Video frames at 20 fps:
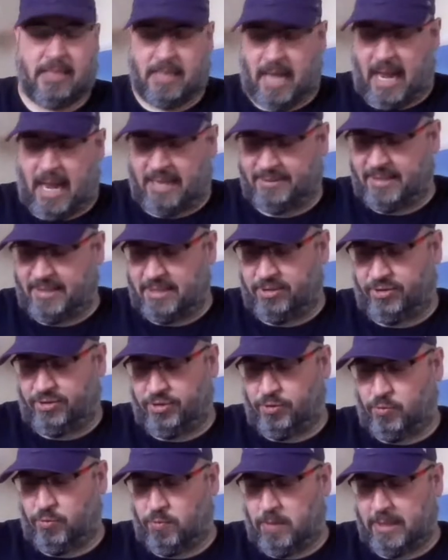asking
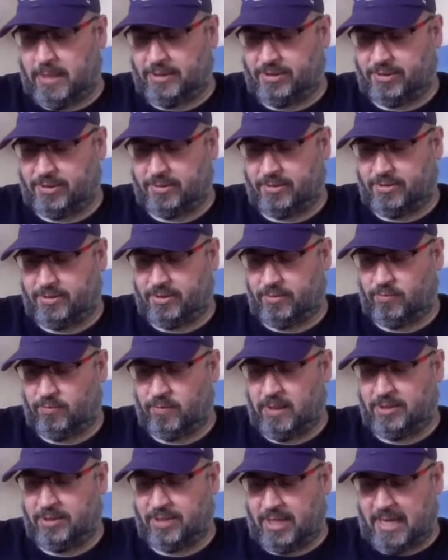two questions.
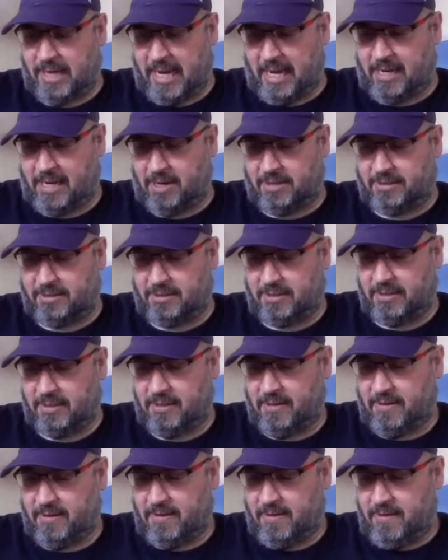Will the Lakers
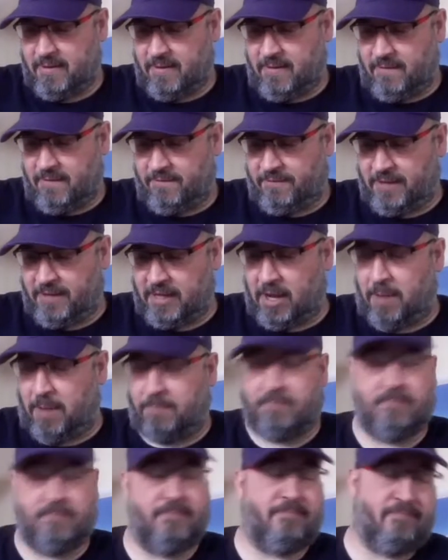fill
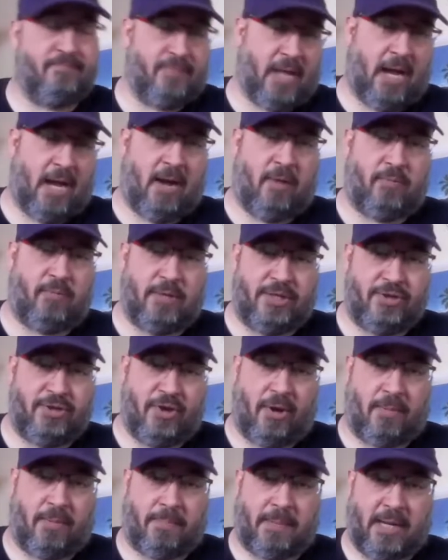up with
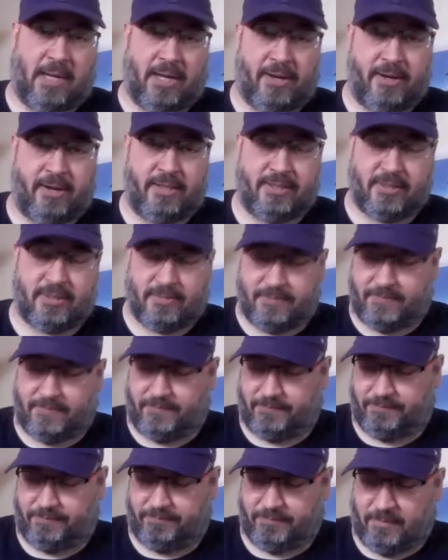young players?
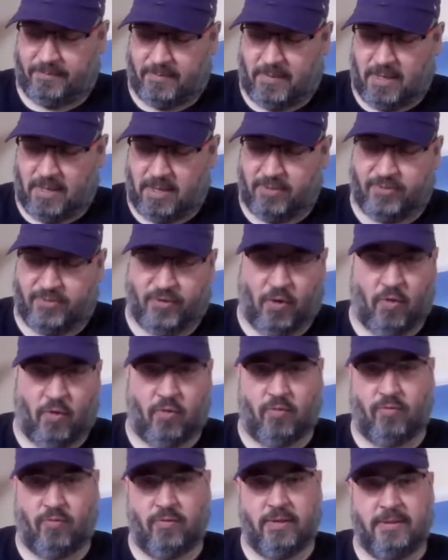
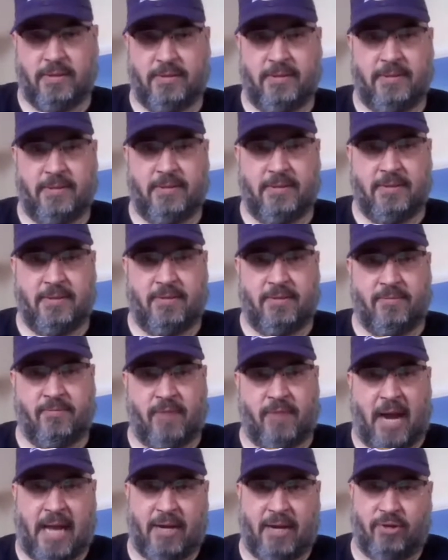So
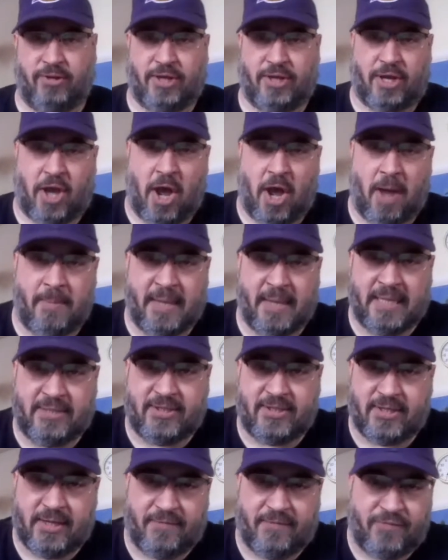write on the
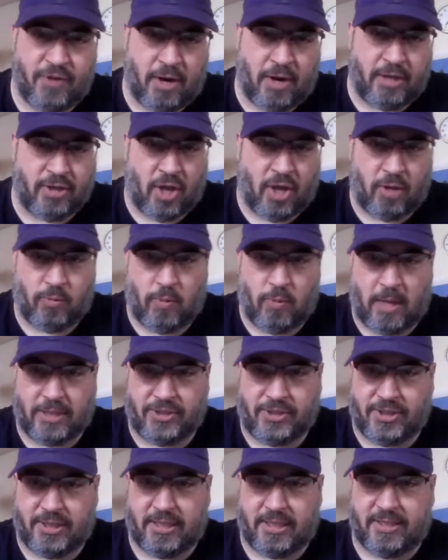comments if you are not
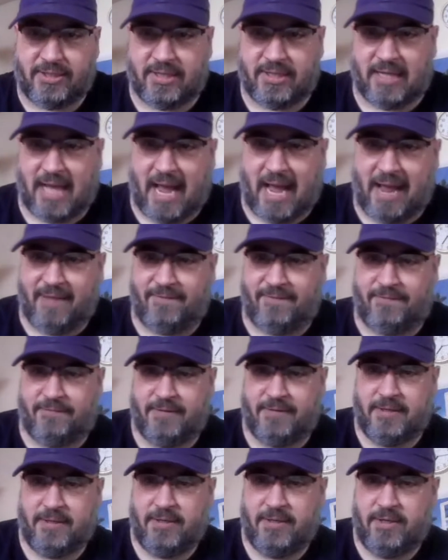watching this live,
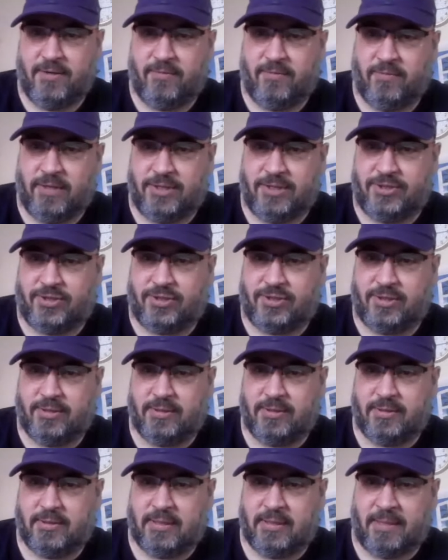which
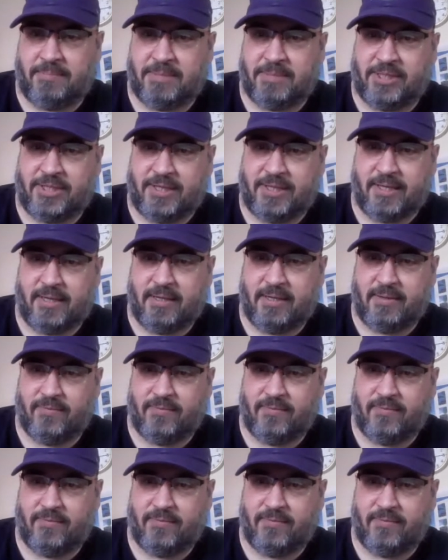let me see.